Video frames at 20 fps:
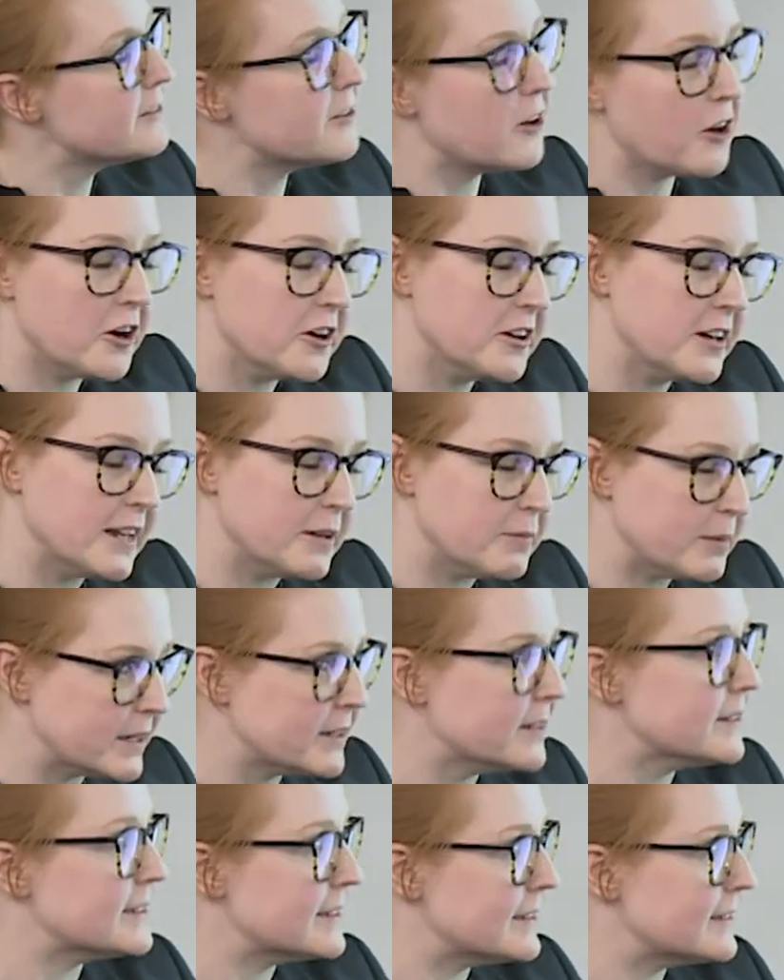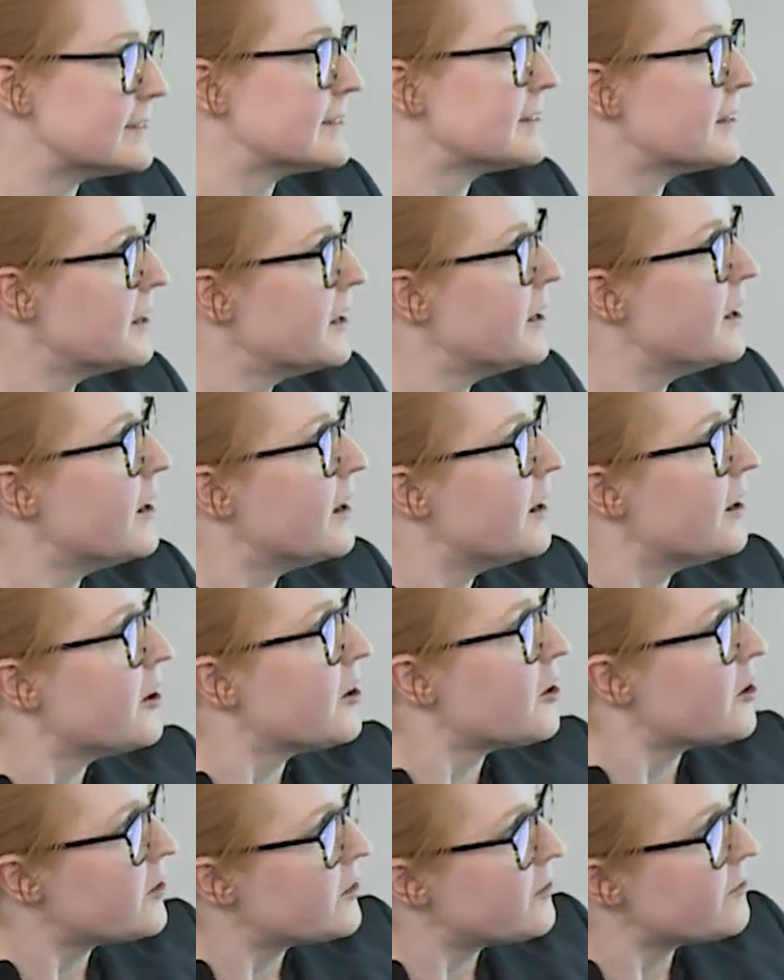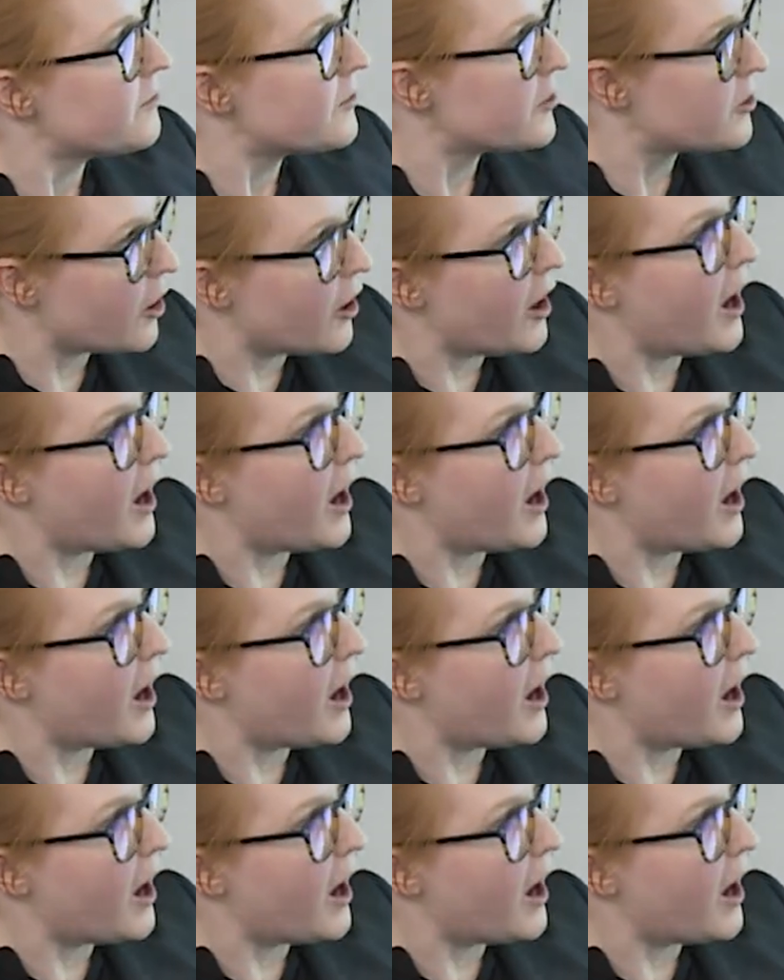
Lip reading: not only because he's got